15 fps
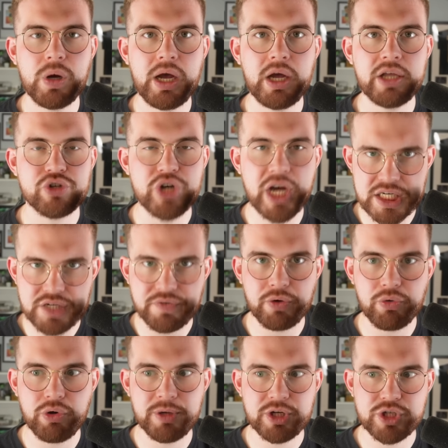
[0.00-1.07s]
in transfer
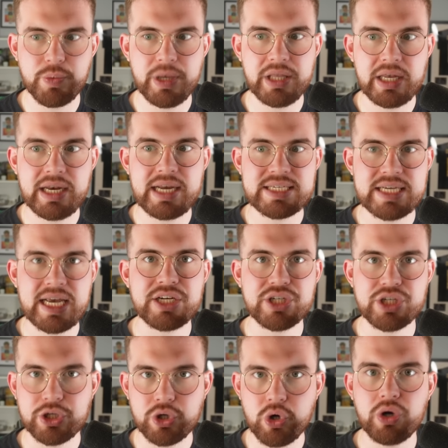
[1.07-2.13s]
rumours where there is
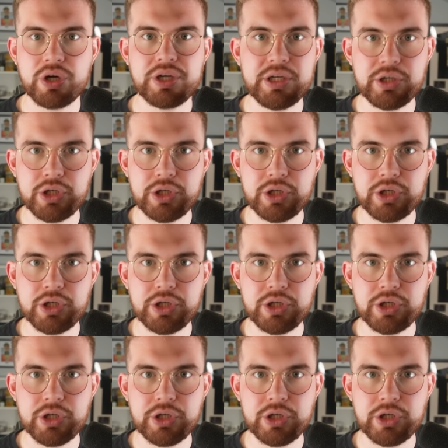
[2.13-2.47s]
actually concrete